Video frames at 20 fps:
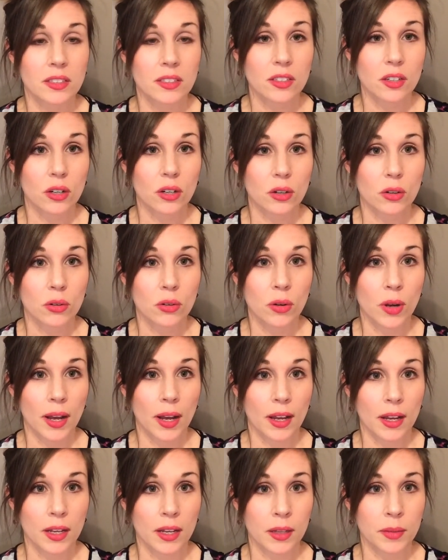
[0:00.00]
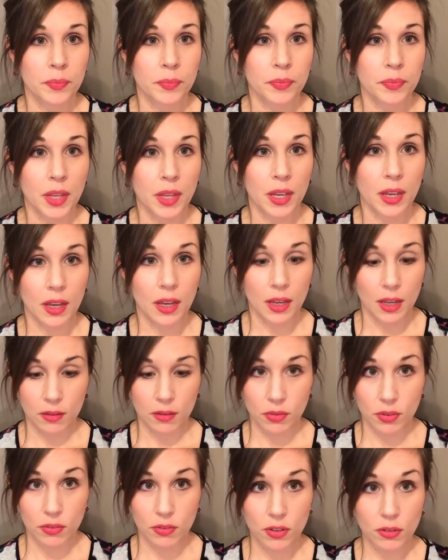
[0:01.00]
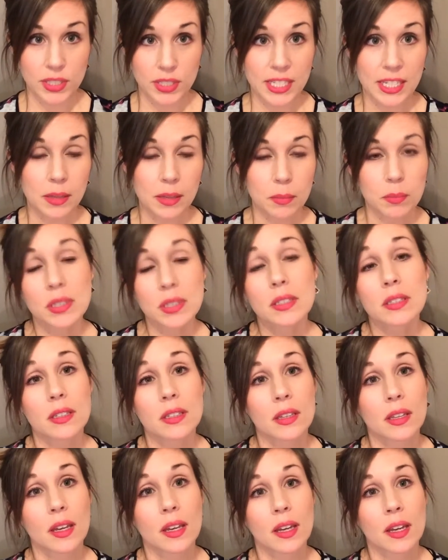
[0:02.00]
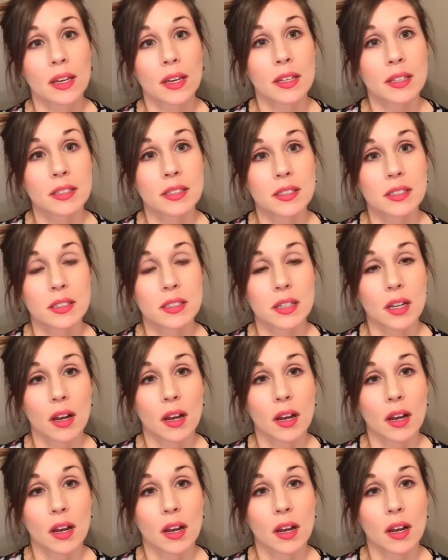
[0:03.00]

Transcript: So, I have a few tips that